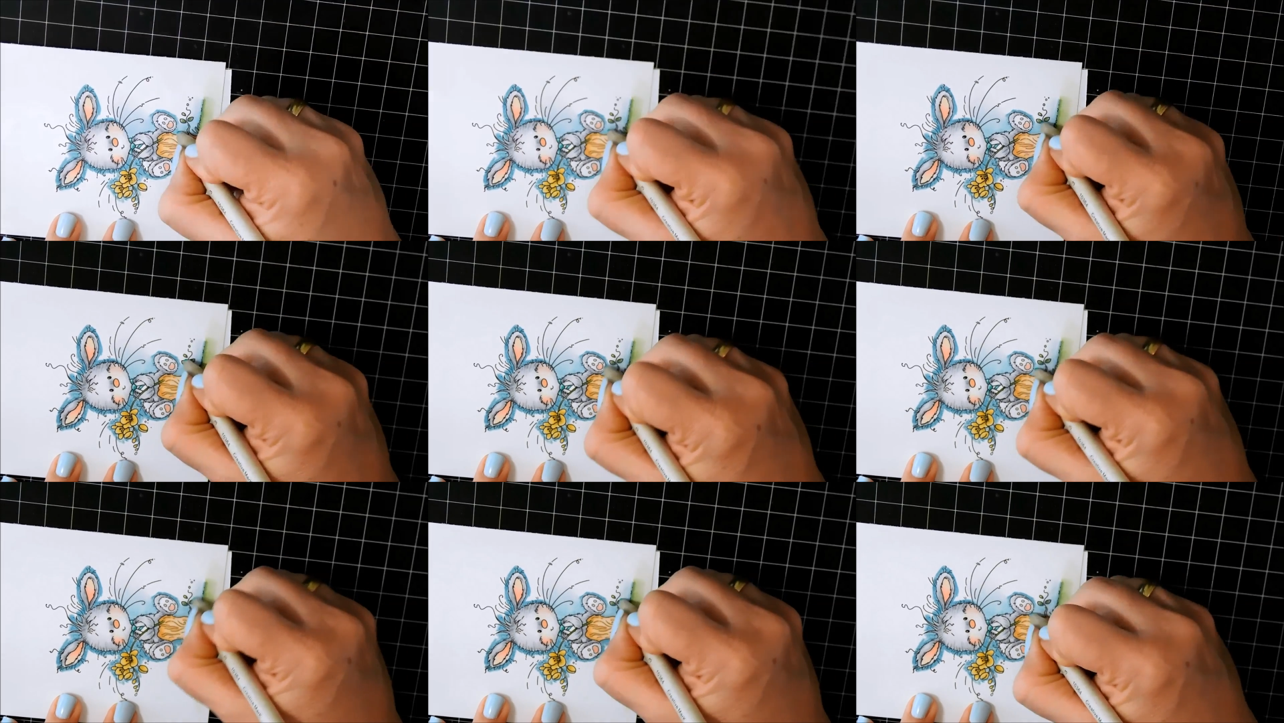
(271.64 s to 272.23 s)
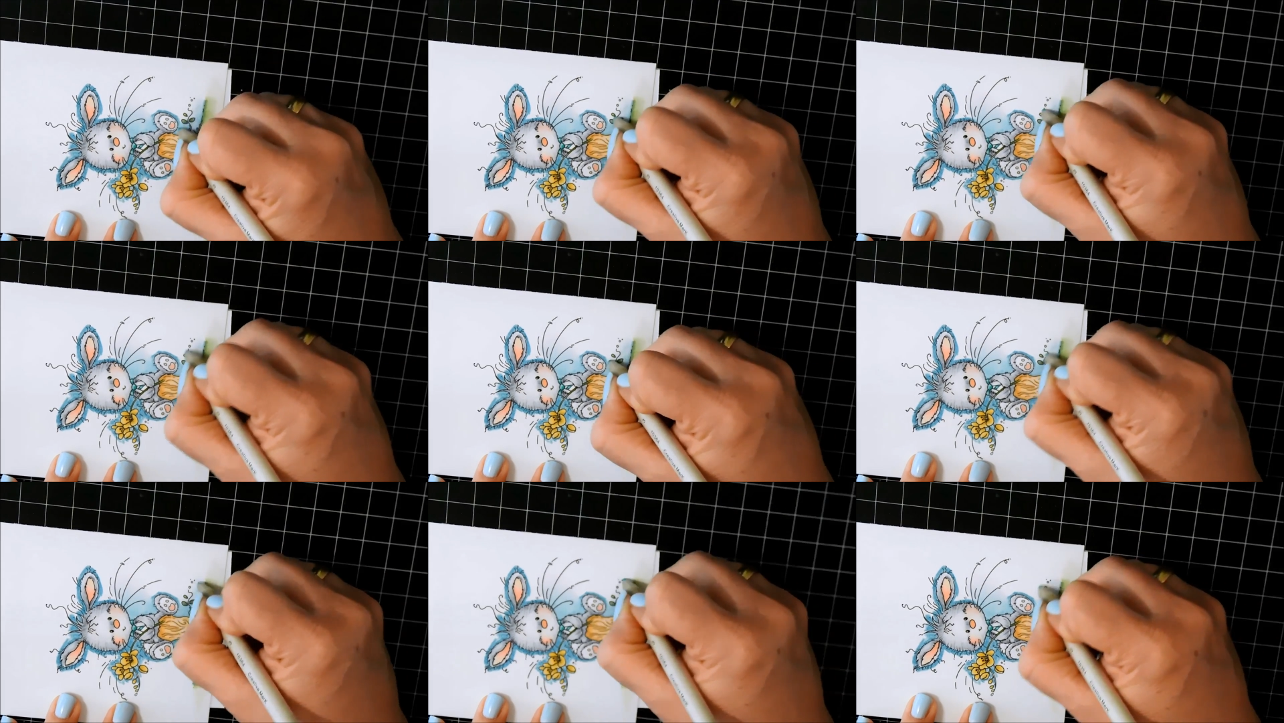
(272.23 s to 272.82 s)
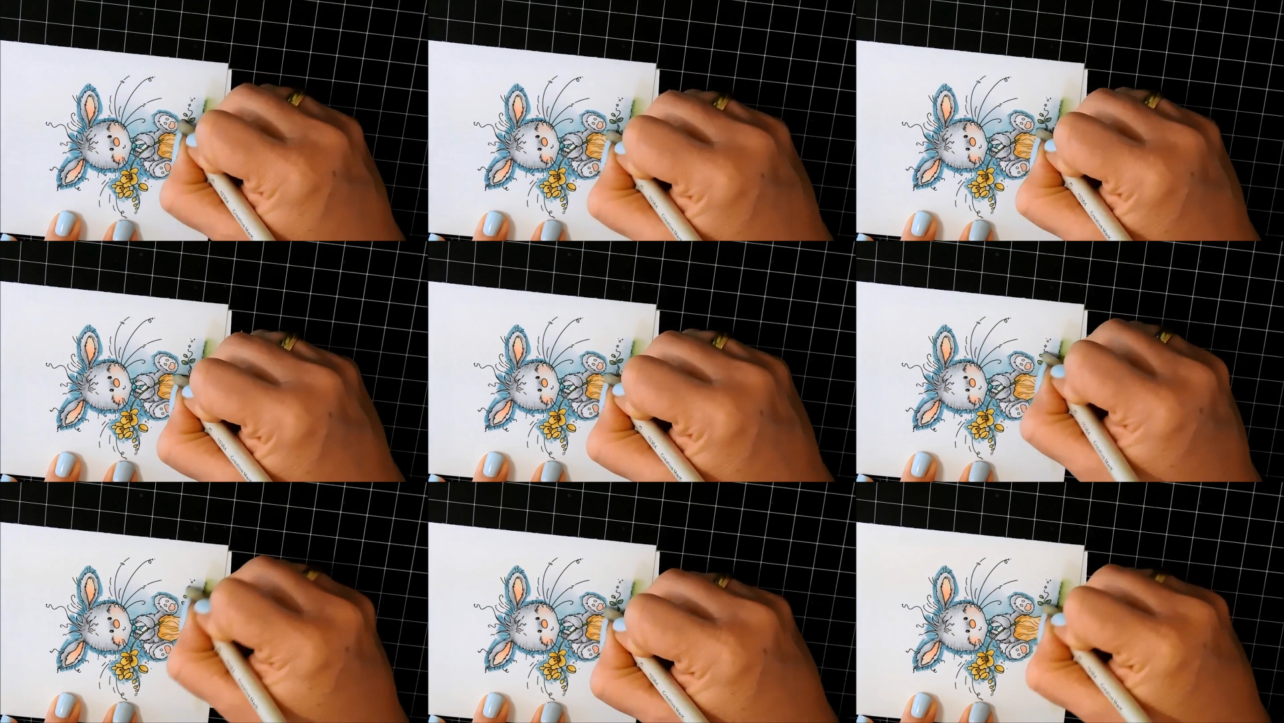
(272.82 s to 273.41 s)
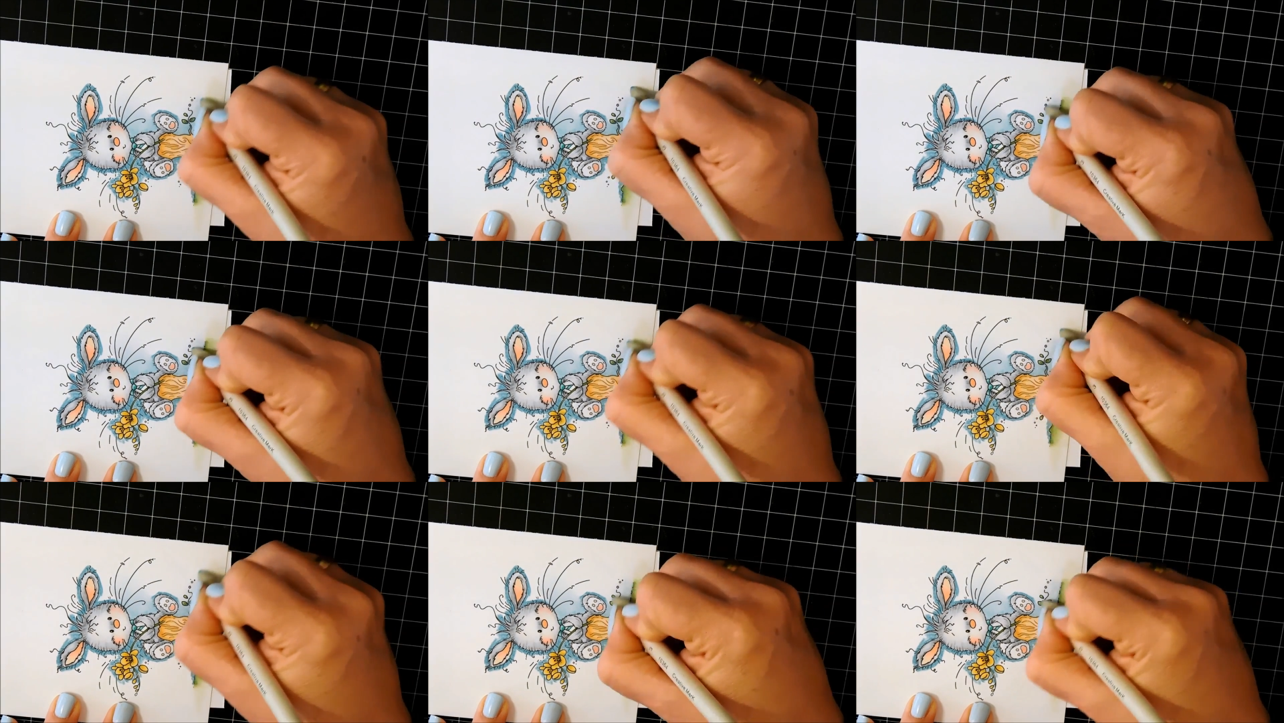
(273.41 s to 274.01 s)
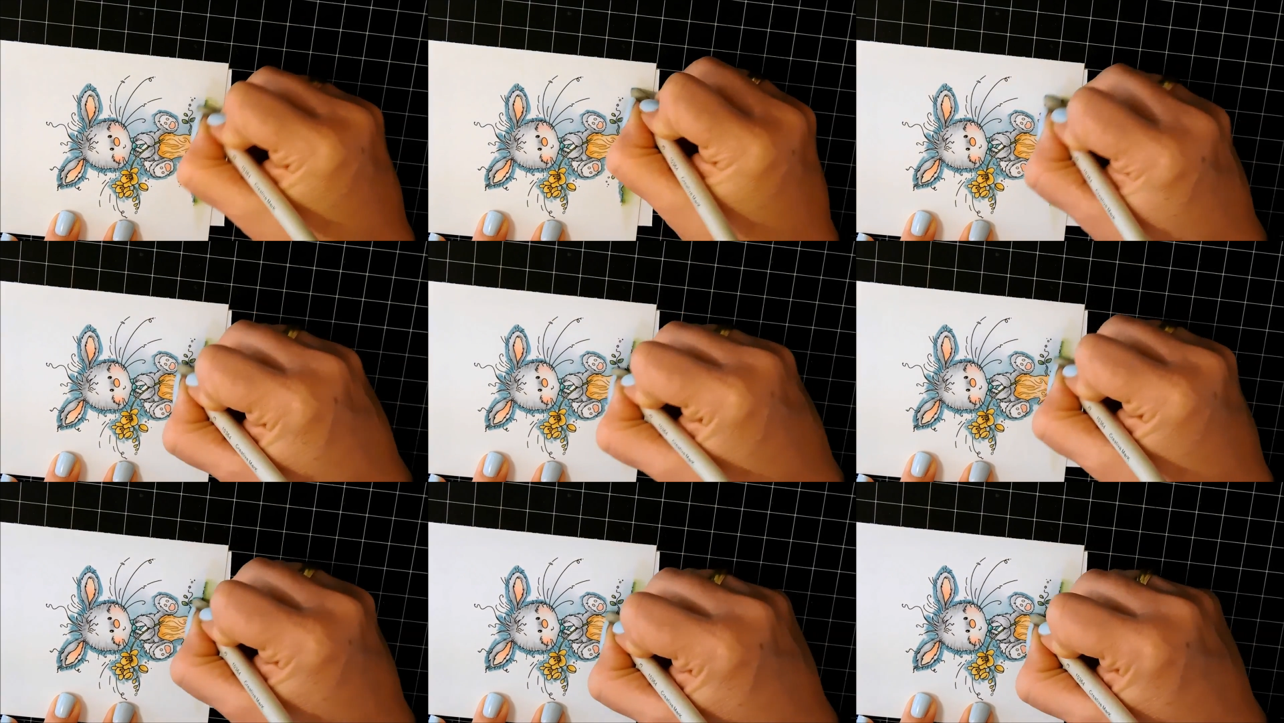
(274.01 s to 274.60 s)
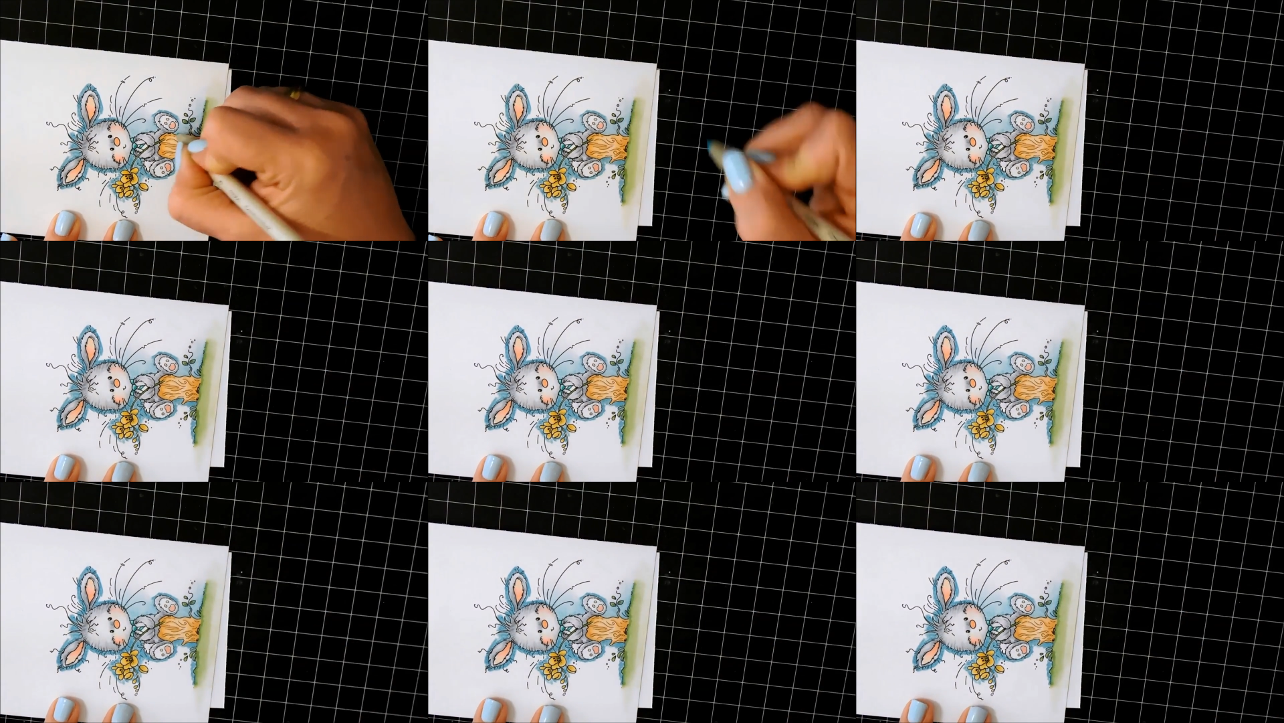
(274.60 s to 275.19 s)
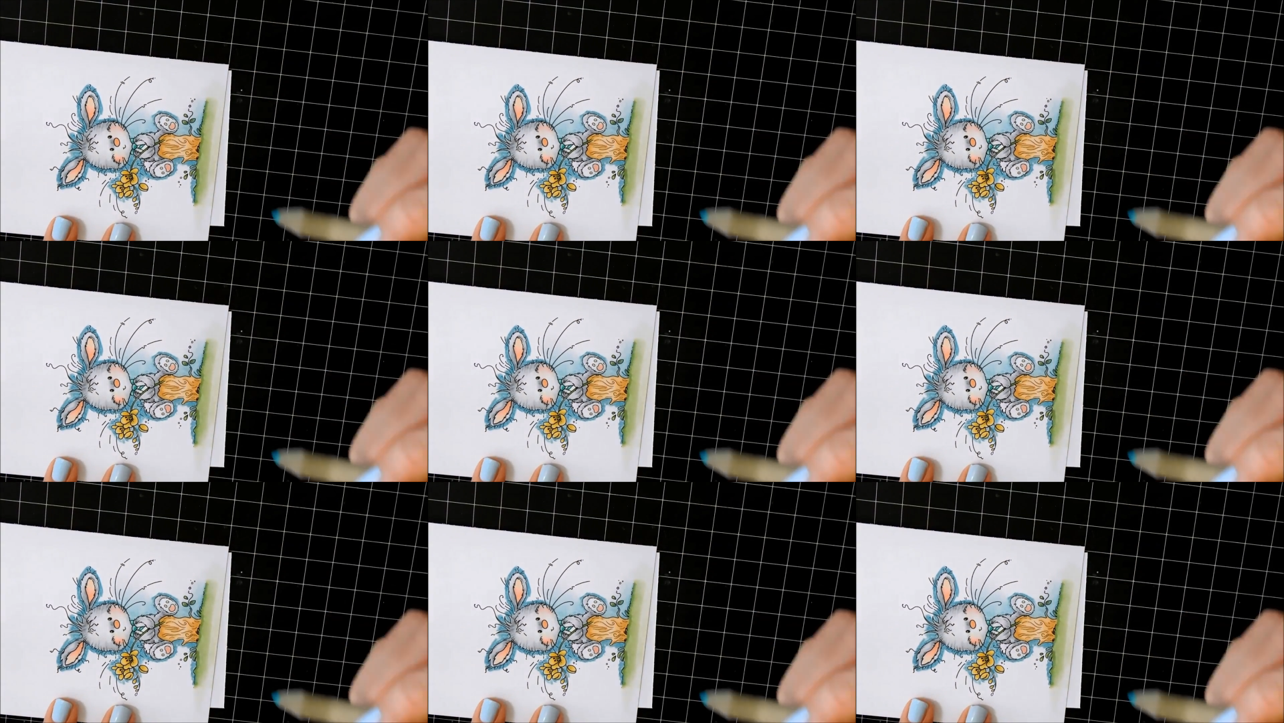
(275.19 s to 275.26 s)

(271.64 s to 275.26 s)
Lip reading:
No face is visible, so there are no lips to read.